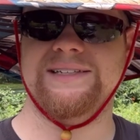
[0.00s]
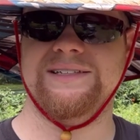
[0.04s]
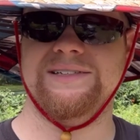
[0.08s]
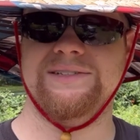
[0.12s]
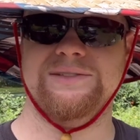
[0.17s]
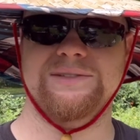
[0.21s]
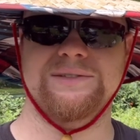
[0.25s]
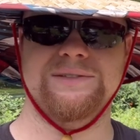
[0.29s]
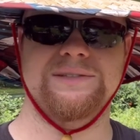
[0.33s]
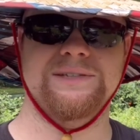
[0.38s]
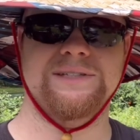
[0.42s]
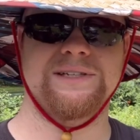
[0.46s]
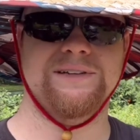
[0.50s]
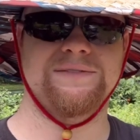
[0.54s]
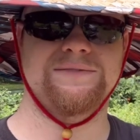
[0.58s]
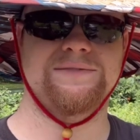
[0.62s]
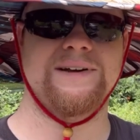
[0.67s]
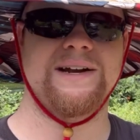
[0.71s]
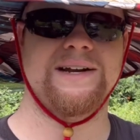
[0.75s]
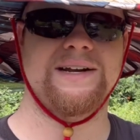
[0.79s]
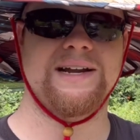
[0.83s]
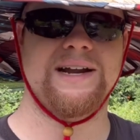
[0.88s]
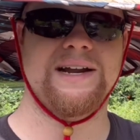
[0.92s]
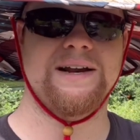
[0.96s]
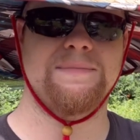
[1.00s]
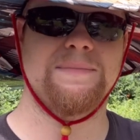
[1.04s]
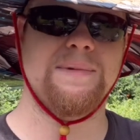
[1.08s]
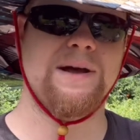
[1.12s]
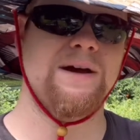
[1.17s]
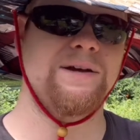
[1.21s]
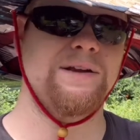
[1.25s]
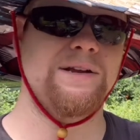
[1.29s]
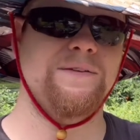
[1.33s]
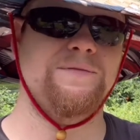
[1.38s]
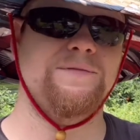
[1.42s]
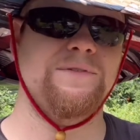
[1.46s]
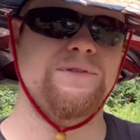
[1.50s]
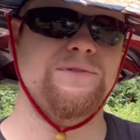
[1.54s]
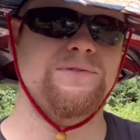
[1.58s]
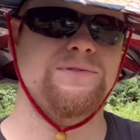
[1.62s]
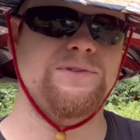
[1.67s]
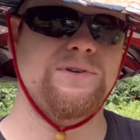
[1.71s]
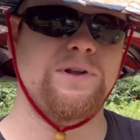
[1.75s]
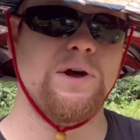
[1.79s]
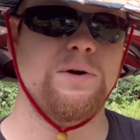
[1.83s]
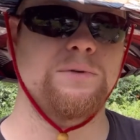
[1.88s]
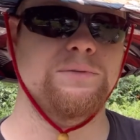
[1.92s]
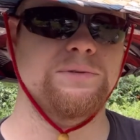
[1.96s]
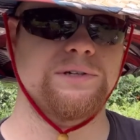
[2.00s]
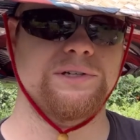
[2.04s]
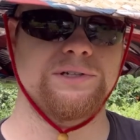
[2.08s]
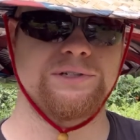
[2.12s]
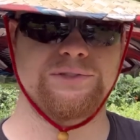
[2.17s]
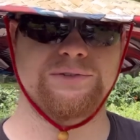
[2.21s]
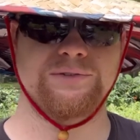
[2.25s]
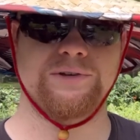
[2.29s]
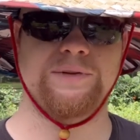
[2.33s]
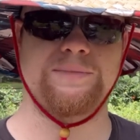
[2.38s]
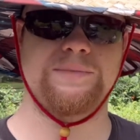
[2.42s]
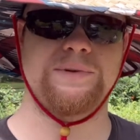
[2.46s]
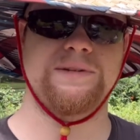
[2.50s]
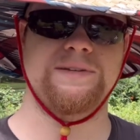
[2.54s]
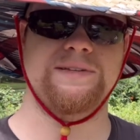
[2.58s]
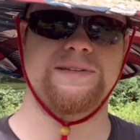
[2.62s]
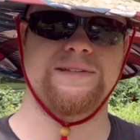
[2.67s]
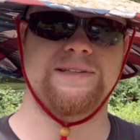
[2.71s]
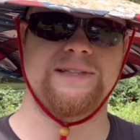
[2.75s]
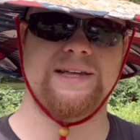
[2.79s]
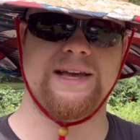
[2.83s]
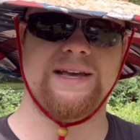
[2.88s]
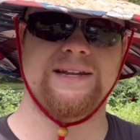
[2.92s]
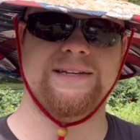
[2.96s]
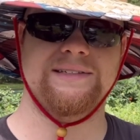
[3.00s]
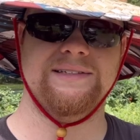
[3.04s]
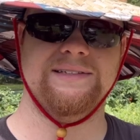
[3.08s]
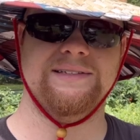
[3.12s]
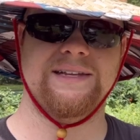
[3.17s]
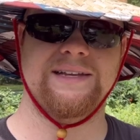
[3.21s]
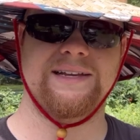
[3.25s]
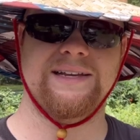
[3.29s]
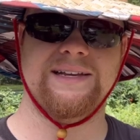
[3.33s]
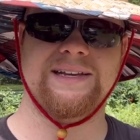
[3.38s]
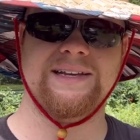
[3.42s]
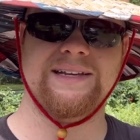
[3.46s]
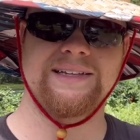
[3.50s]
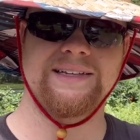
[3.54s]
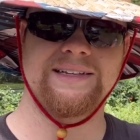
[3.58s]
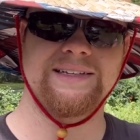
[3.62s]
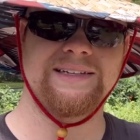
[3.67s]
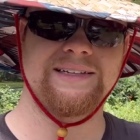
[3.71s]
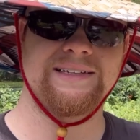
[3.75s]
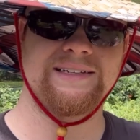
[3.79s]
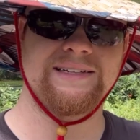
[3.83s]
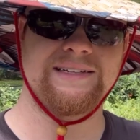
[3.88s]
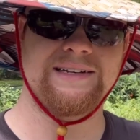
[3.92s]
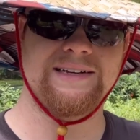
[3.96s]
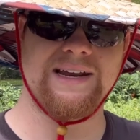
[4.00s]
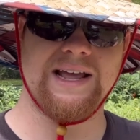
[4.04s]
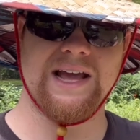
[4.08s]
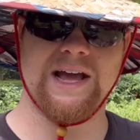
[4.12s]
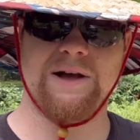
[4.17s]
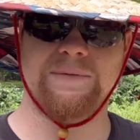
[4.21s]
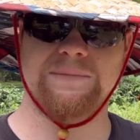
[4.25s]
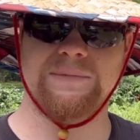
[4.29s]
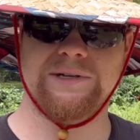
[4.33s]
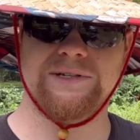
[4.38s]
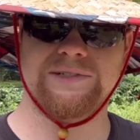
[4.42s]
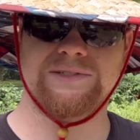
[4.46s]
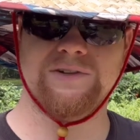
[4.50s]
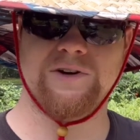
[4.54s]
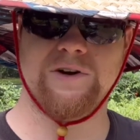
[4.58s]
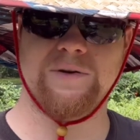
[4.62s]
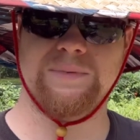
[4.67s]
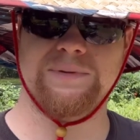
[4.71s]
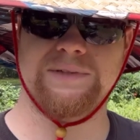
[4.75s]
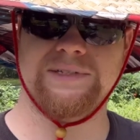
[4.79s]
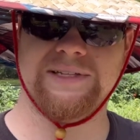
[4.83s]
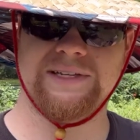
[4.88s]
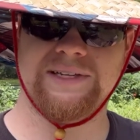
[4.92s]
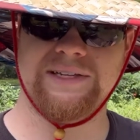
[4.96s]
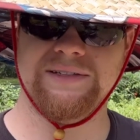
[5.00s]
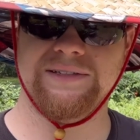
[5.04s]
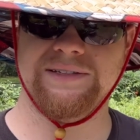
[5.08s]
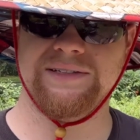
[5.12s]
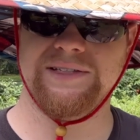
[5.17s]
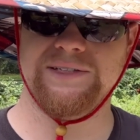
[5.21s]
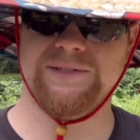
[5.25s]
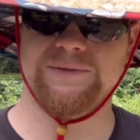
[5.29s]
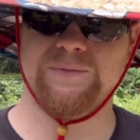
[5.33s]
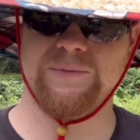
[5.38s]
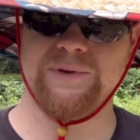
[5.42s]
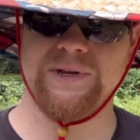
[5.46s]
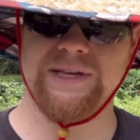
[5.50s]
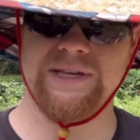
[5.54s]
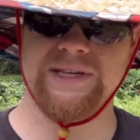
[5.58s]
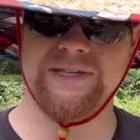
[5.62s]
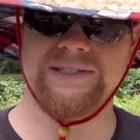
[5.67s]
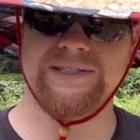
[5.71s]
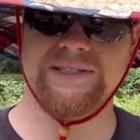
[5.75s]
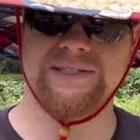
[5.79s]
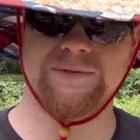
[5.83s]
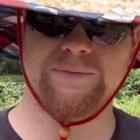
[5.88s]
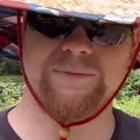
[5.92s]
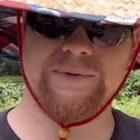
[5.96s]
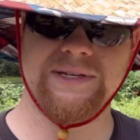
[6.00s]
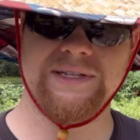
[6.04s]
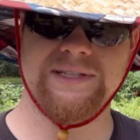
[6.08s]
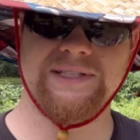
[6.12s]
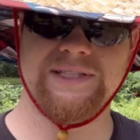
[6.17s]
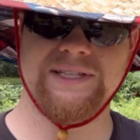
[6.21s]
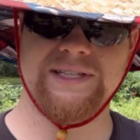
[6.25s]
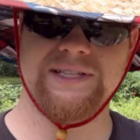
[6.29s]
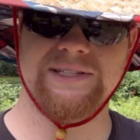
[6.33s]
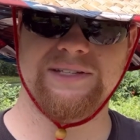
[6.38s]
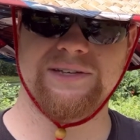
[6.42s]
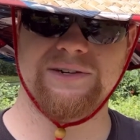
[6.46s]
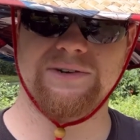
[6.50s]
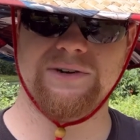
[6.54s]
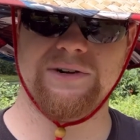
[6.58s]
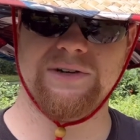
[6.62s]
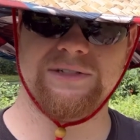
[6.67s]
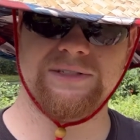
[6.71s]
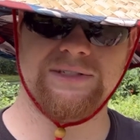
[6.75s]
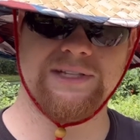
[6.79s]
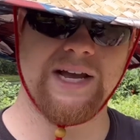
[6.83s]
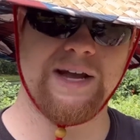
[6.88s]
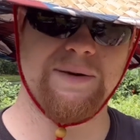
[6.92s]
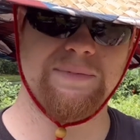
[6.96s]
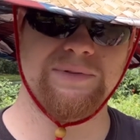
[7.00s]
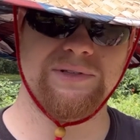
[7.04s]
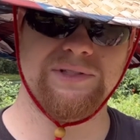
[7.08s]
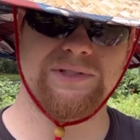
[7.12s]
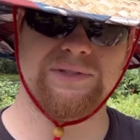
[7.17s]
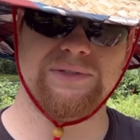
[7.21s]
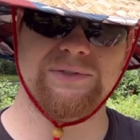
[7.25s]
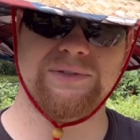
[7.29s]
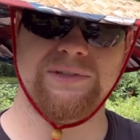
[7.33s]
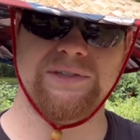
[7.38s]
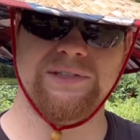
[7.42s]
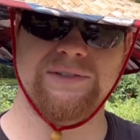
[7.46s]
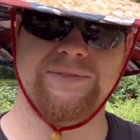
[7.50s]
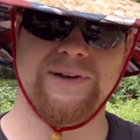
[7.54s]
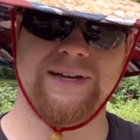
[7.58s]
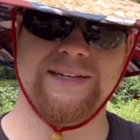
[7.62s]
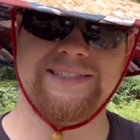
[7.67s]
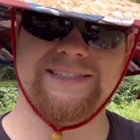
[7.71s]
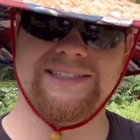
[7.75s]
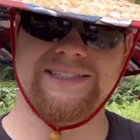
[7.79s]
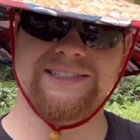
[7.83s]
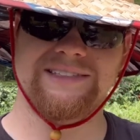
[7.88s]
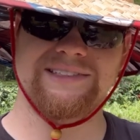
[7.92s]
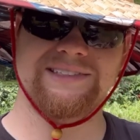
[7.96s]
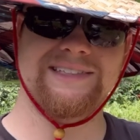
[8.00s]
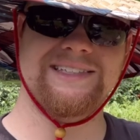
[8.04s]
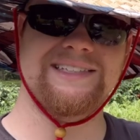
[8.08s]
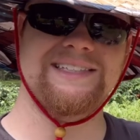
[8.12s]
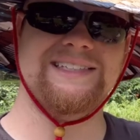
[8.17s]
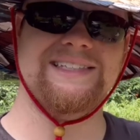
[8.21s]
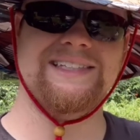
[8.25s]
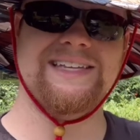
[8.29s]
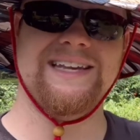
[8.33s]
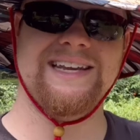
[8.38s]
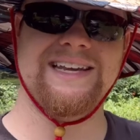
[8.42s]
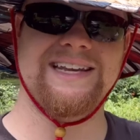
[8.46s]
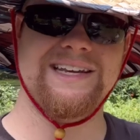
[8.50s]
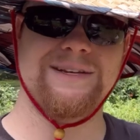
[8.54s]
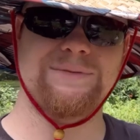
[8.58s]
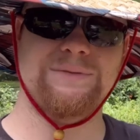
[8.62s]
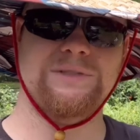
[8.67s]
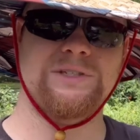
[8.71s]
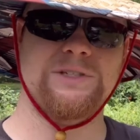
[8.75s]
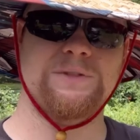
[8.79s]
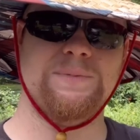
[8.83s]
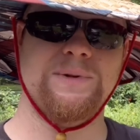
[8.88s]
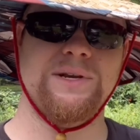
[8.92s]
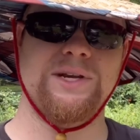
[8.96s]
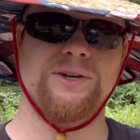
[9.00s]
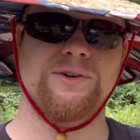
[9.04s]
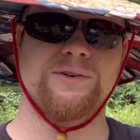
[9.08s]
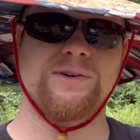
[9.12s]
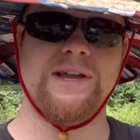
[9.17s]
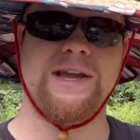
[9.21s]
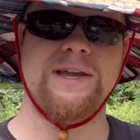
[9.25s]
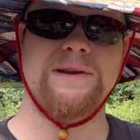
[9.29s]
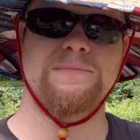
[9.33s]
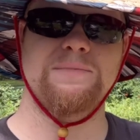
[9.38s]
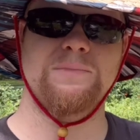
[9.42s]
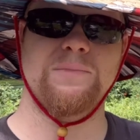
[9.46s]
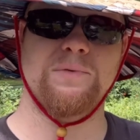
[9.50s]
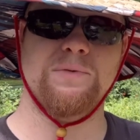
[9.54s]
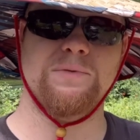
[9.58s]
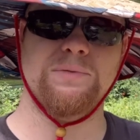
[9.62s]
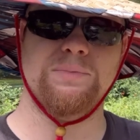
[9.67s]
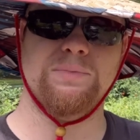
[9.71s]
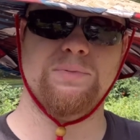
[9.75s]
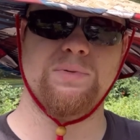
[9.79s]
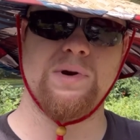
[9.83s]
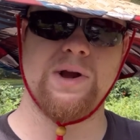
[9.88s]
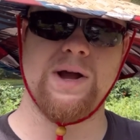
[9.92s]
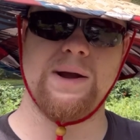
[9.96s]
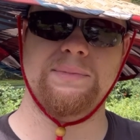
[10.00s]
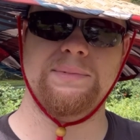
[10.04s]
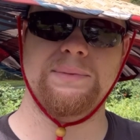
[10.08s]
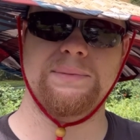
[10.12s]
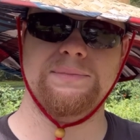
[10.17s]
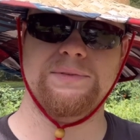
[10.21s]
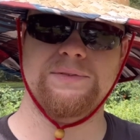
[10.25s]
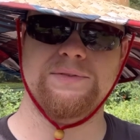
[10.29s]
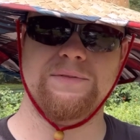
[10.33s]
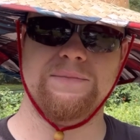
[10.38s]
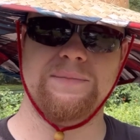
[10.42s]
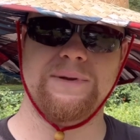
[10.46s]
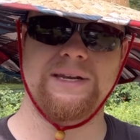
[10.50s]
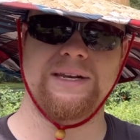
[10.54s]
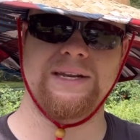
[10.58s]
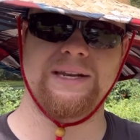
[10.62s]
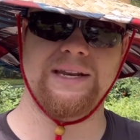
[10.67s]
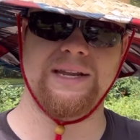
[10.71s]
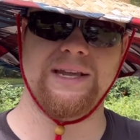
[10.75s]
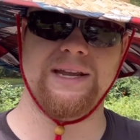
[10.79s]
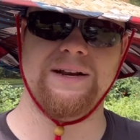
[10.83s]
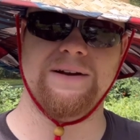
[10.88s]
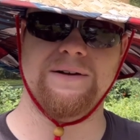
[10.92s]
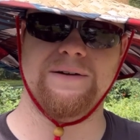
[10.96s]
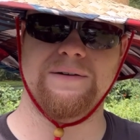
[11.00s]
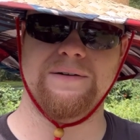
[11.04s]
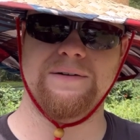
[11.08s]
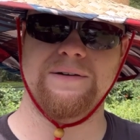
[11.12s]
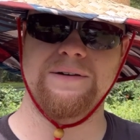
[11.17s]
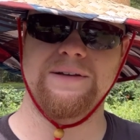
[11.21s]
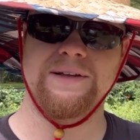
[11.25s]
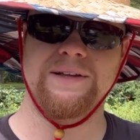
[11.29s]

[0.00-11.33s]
There's only a finite amount if you don't contribute to that. Like, now I'm going to tarp it to kill these weeds and the weed seeds that are on top of the soil. If I tilled this in, it would just be creating more problems for me later.